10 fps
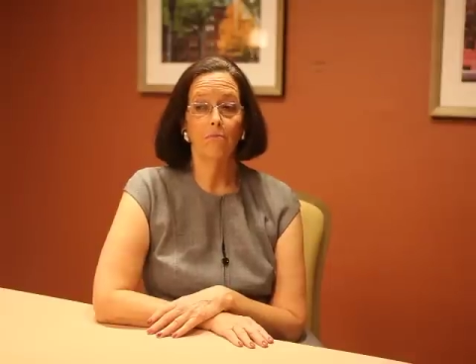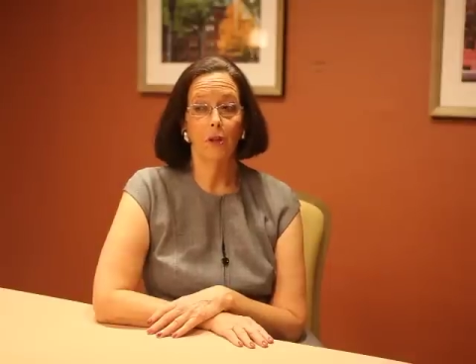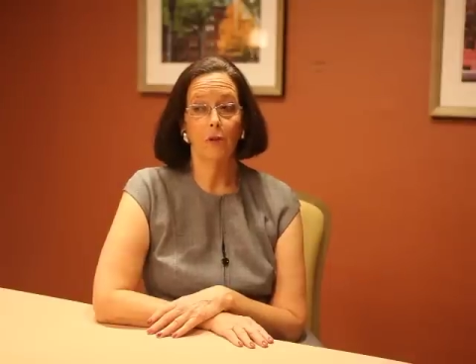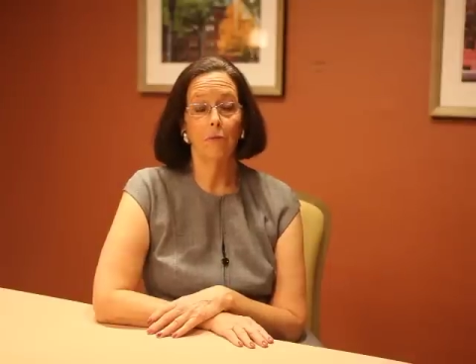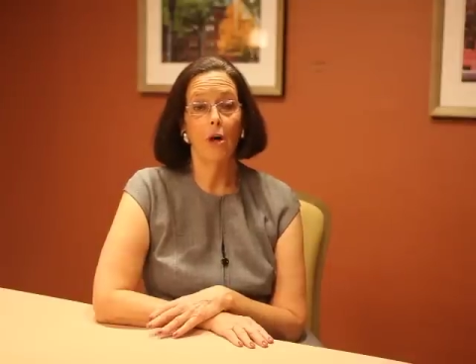
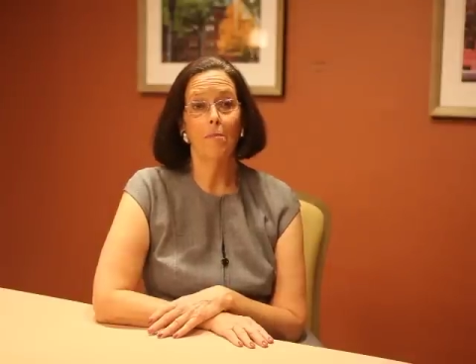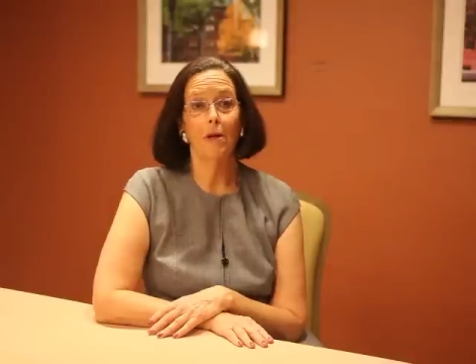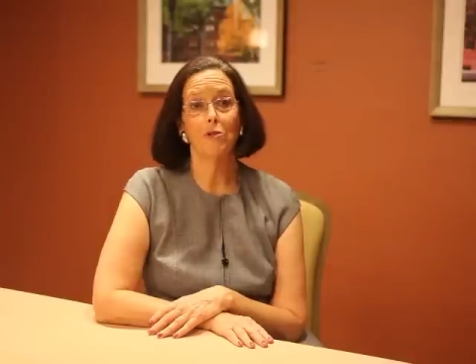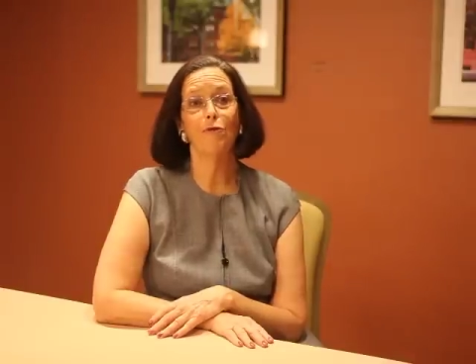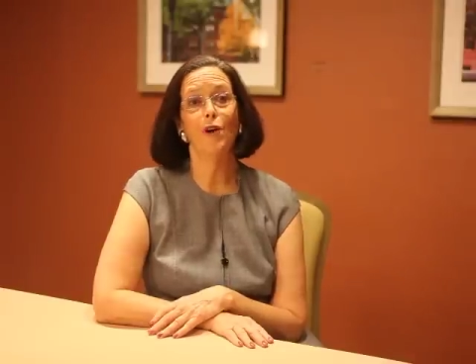you know, not
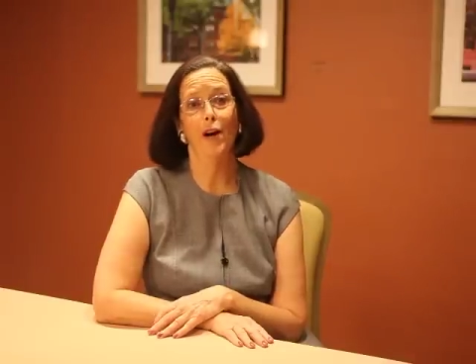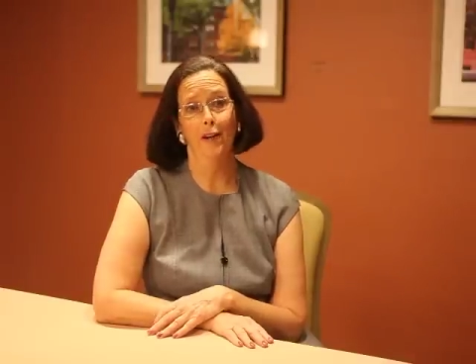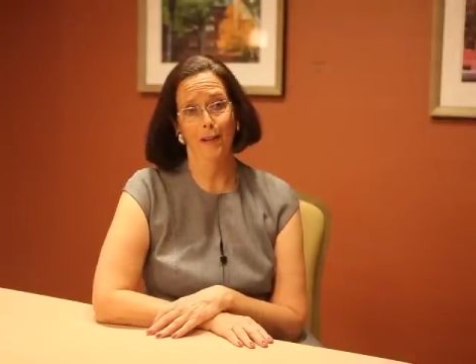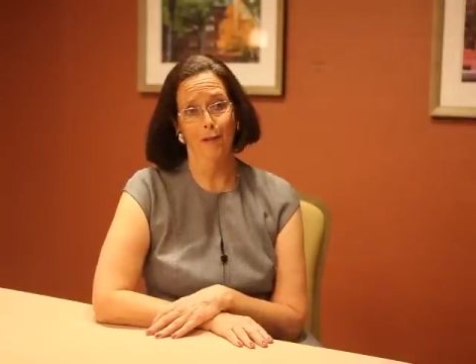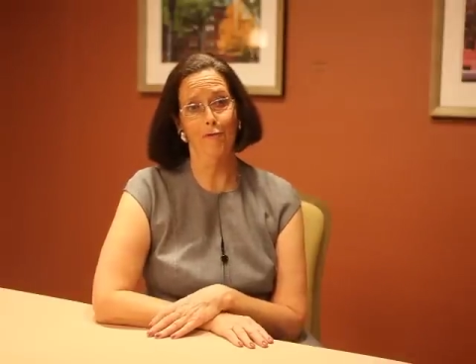much
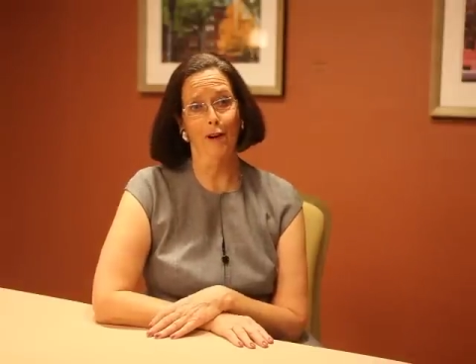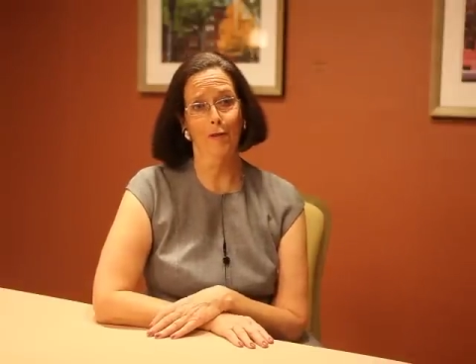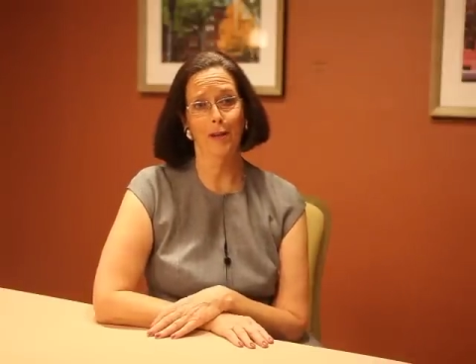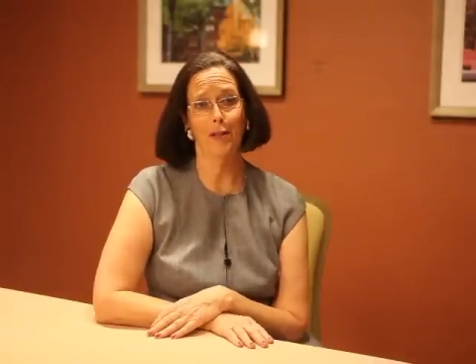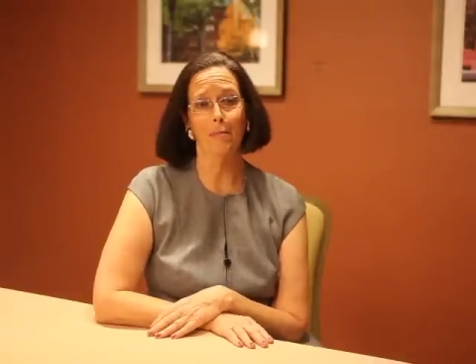fun in the
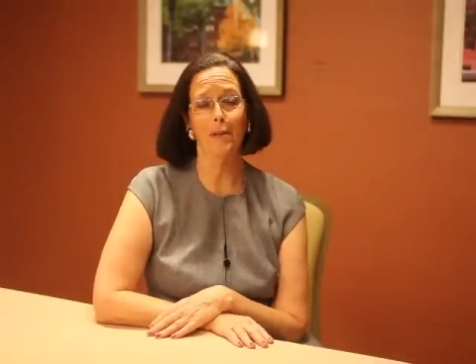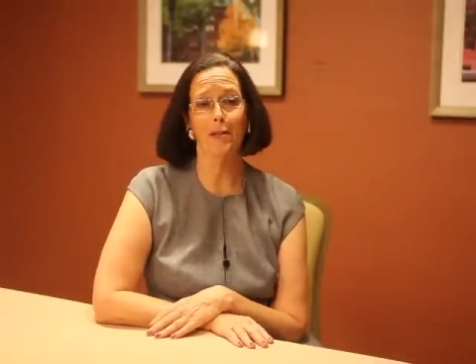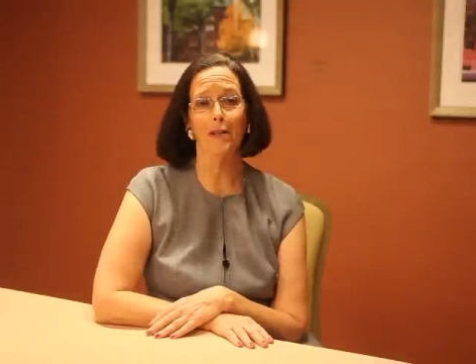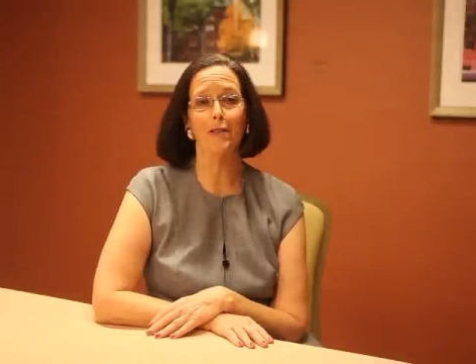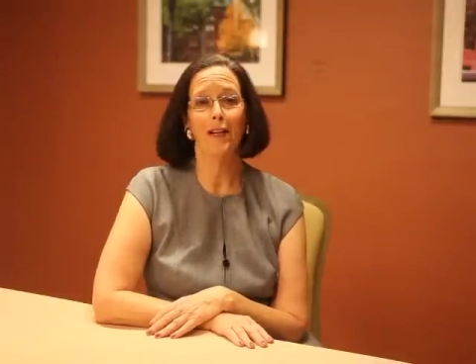fundraising
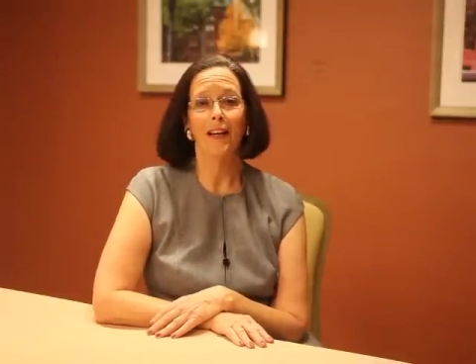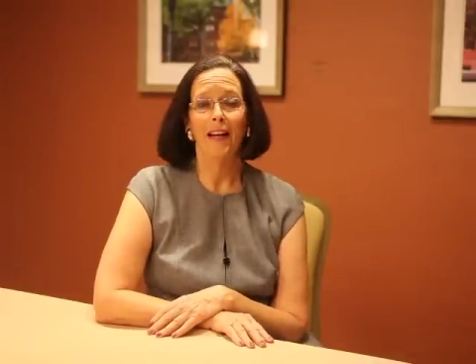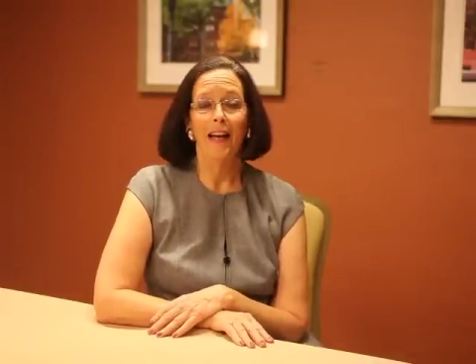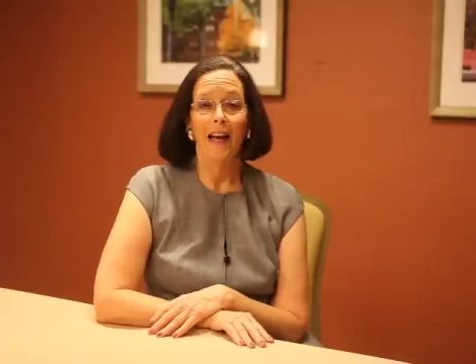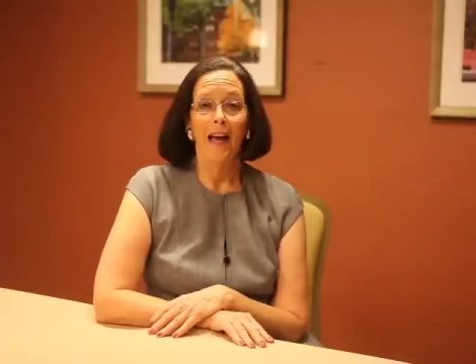business.